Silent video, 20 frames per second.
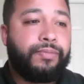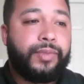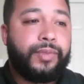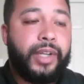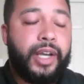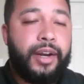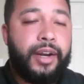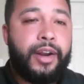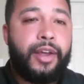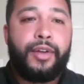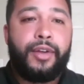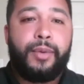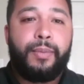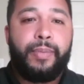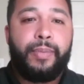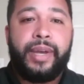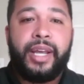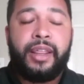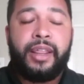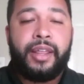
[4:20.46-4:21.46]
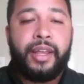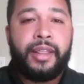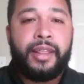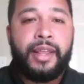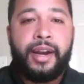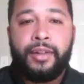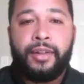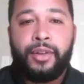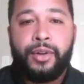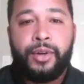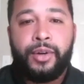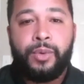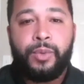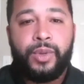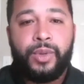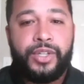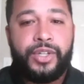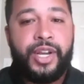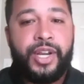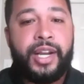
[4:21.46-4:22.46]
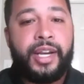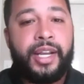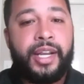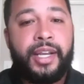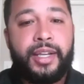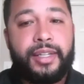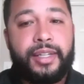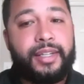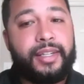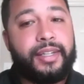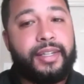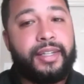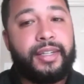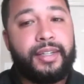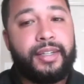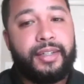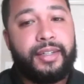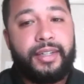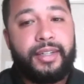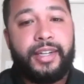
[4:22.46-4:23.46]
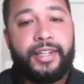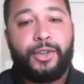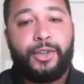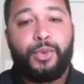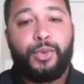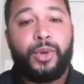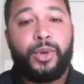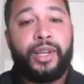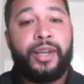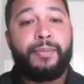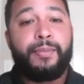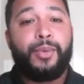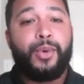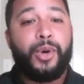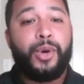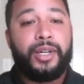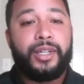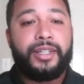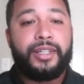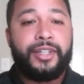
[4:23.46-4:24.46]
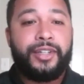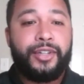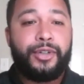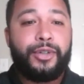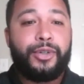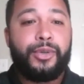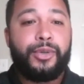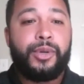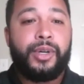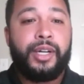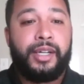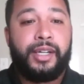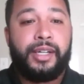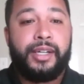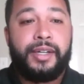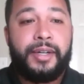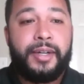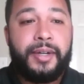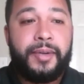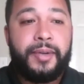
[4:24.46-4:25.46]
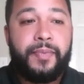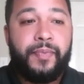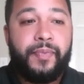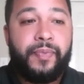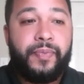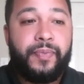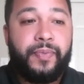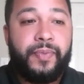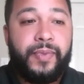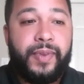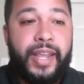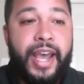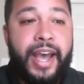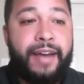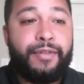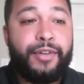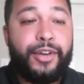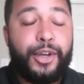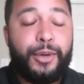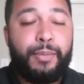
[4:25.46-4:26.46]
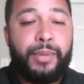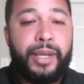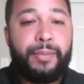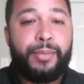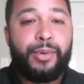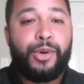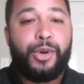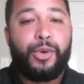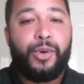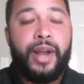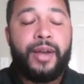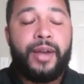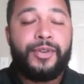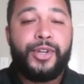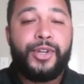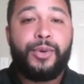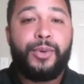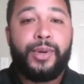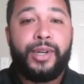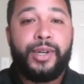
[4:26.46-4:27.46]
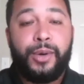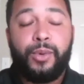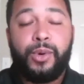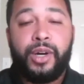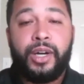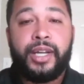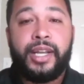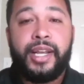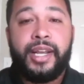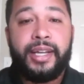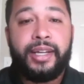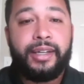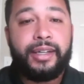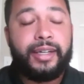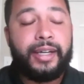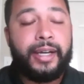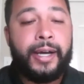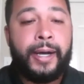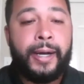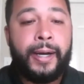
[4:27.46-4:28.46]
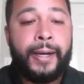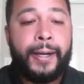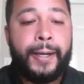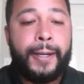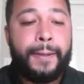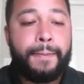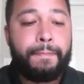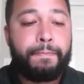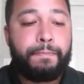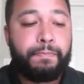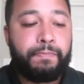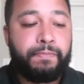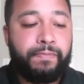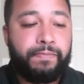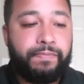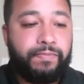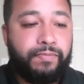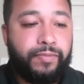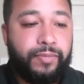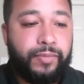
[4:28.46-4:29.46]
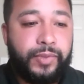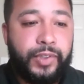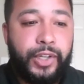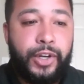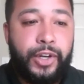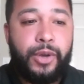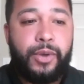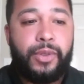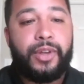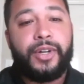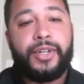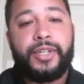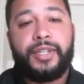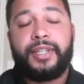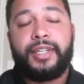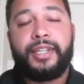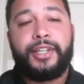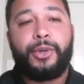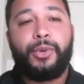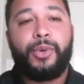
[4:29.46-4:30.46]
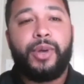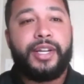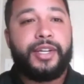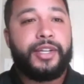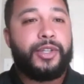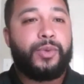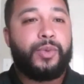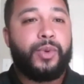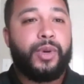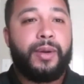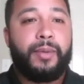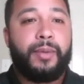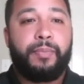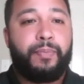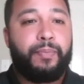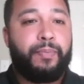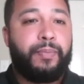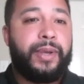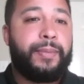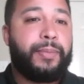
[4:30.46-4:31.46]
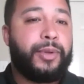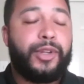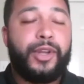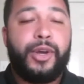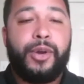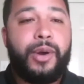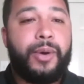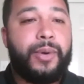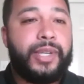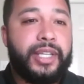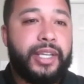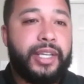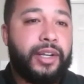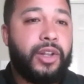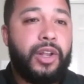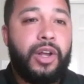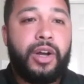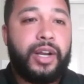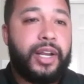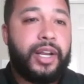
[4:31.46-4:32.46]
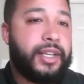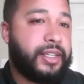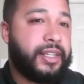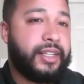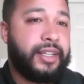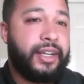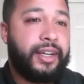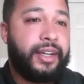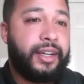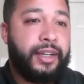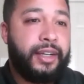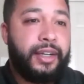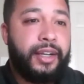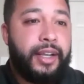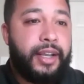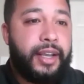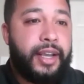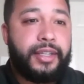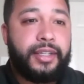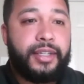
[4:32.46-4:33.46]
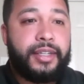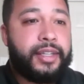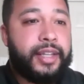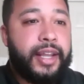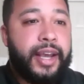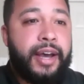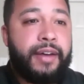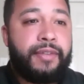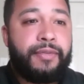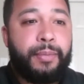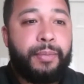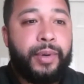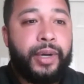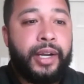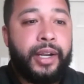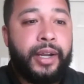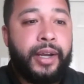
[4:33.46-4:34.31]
Another big thing that I learned with Jenny is it's really important to have good people around you when you're working. There's situations where people don't always get along as a staff, but